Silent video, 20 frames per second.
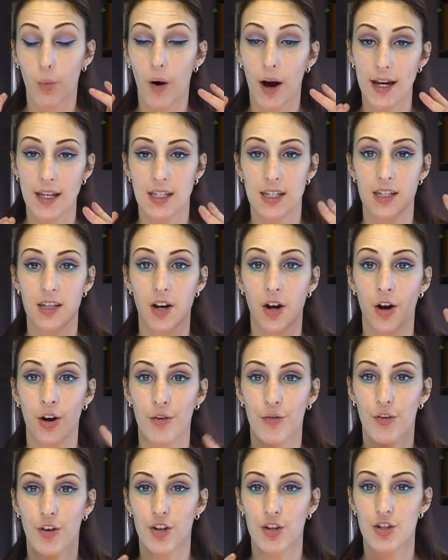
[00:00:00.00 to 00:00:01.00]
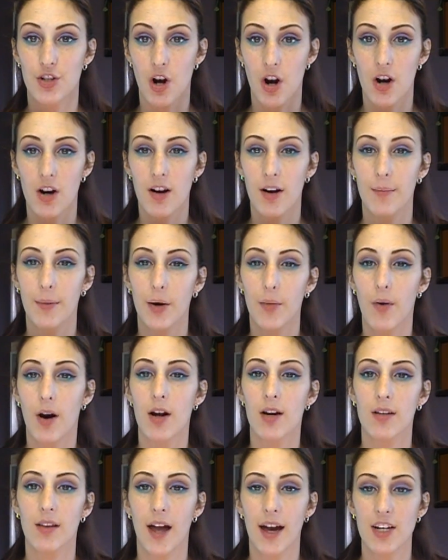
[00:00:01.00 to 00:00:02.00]
whites over dark on my
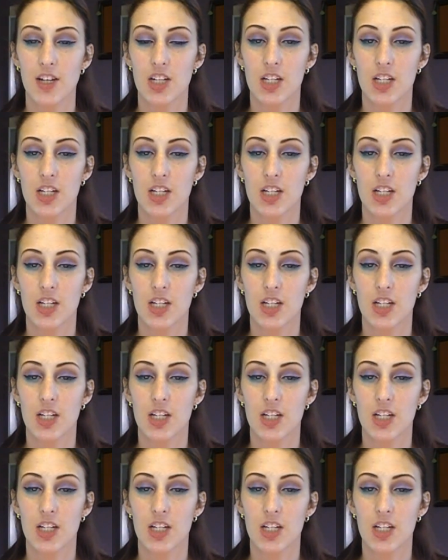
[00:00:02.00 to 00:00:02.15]
waterline,